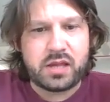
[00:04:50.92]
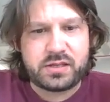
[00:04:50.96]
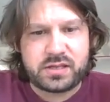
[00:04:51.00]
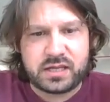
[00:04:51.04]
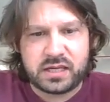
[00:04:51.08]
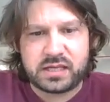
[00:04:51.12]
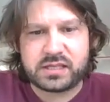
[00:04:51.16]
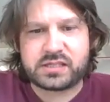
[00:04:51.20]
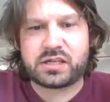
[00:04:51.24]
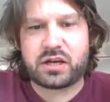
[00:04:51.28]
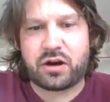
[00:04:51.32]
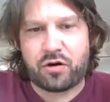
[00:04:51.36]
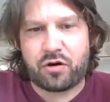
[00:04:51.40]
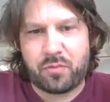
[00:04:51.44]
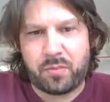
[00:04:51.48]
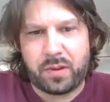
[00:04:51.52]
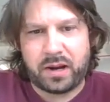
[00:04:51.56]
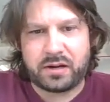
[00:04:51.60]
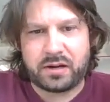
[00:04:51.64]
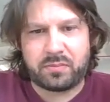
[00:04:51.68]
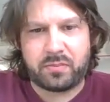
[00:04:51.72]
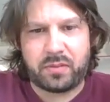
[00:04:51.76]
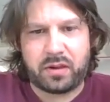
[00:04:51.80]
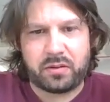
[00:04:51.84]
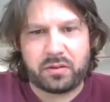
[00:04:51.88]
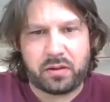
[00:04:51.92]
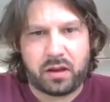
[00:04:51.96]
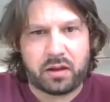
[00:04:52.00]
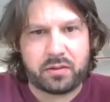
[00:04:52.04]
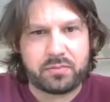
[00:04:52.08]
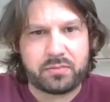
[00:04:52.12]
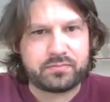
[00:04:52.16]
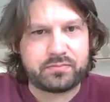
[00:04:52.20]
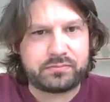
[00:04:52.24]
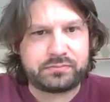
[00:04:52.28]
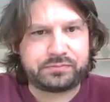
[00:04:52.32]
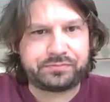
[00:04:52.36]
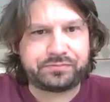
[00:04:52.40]
dear Sir or Madam, there you go.
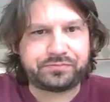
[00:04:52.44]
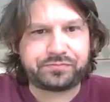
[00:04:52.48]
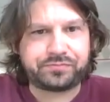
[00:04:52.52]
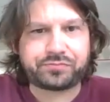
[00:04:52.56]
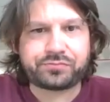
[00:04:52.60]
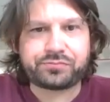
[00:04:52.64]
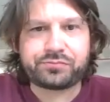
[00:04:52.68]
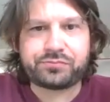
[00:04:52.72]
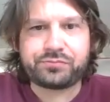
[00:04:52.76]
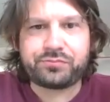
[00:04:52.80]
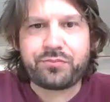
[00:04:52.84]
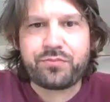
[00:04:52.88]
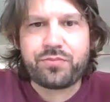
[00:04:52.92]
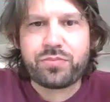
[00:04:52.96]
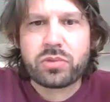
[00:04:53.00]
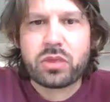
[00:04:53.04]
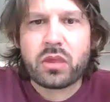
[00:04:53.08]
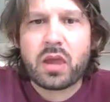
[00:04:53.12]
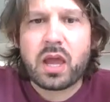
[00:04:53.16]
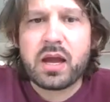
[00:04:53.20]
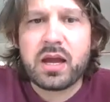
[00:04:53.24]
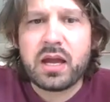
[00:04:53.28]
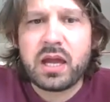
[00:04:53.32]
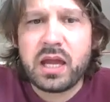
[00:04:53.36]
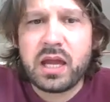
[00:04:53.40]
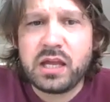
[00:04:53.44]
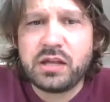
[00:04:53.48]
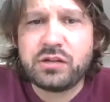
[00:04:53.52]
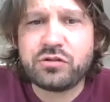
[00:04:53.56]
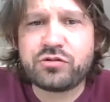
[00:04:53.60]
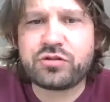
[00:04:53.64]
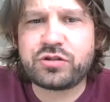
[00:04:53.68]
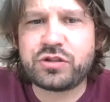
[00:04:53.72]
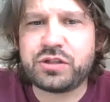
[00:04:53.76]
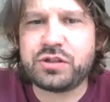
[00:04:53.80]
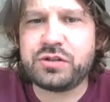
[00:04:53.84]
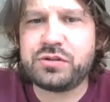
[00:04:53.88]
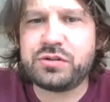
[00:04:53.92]

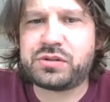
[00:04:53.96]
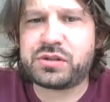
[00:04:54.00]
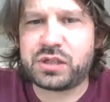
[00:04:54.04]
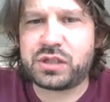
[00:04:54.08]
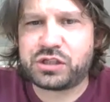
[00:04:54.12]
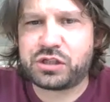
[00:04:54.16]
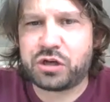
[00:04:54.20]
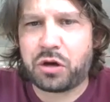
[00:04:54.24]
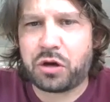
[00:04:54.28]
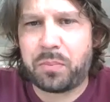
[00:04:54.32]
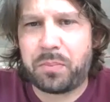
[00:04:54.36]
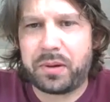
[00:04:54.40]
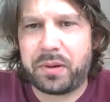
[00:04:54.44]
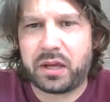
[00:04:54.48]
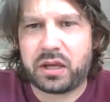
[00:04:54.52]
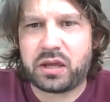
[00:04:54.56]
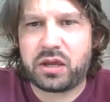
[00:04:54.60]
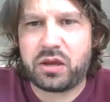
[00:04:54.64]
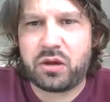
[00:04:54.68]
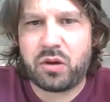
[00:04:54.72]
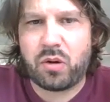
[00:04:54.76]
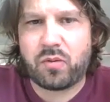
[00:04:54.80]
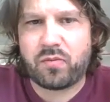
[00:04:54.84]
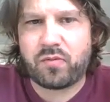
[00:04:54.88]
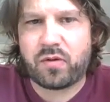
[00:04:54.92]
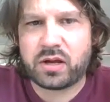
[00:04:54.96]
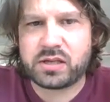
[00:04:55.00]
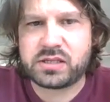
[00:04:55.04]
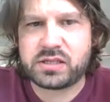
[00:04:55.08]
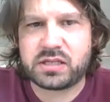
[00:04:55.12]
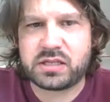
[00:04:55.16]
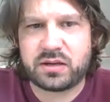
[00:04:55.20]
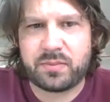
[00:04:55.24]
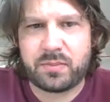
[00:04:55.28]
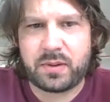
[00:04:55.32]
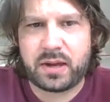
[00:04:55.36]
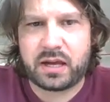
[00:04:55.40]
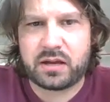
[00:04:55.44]
Introduce the topic you're
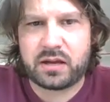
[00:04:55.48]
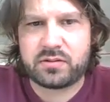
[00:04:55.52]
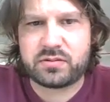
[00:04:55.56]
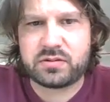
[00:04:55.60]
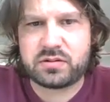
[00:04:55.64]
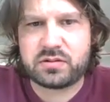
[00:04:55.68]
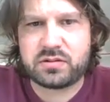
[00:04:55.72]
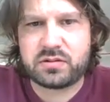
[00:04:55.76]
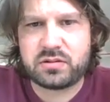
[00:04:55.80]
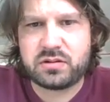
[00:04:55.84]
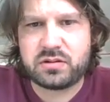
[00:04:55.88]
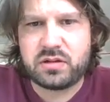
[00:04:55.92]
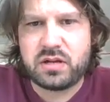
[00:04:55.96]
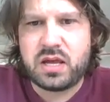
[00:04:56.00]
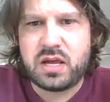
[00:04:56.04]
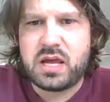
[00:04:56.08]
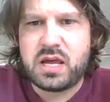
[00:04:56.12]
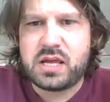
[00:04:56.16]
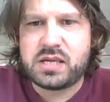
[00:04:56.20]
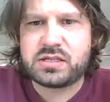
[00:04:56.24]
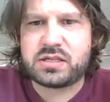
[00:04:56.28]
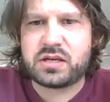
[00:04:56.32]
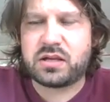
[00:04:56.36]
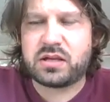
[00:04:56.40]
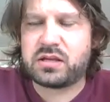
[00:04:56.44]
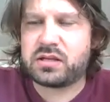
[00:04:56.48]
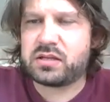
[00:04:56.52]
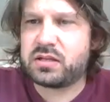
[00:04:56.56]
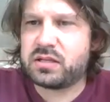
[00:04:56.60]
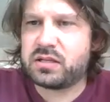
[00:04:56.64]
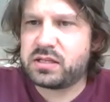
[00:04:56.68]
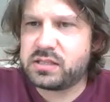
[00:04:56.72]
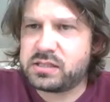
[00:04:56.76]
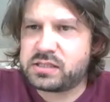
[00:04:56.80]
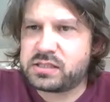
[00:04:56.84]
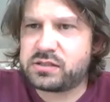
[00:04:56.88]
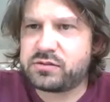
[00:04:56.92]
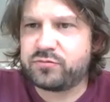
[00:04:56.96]
writing about.
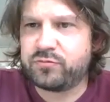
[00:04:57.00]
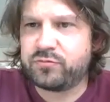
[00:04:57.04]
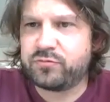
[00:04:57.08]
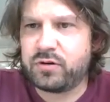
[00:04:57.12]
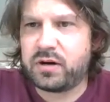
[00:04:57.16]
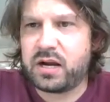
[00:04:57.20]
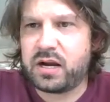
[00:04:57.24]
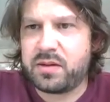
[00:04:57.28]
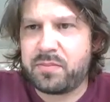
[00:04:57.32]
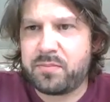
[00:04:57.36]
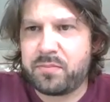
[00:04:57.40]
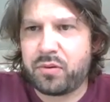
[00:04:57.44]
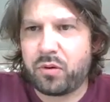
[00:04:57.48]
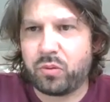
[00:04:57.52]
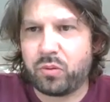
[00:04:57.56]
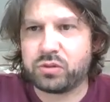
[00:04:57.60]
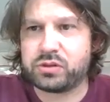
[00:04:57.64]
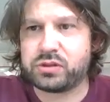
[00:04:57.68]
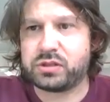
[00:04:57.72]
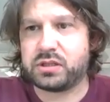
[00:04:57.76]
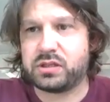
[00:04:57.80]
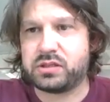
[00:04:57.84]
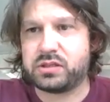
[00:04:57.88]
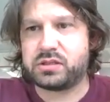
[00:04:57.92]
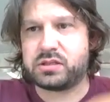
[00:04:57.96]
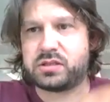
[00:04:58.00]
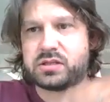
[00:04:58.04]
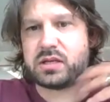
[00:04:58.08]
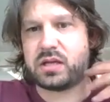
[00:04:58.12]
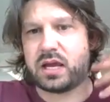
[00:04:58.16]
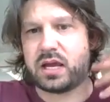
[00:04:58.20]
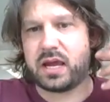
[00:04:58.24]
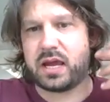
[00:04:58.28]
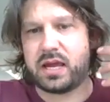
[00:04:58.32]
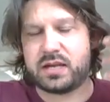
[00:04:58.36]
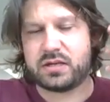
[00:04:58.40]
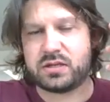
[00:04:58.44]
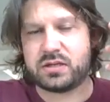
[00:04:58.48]
This is really important,
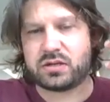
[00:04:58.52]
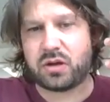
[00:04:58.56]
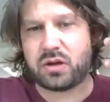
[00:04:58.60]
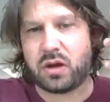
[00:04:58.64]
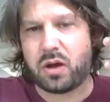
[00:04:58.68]
and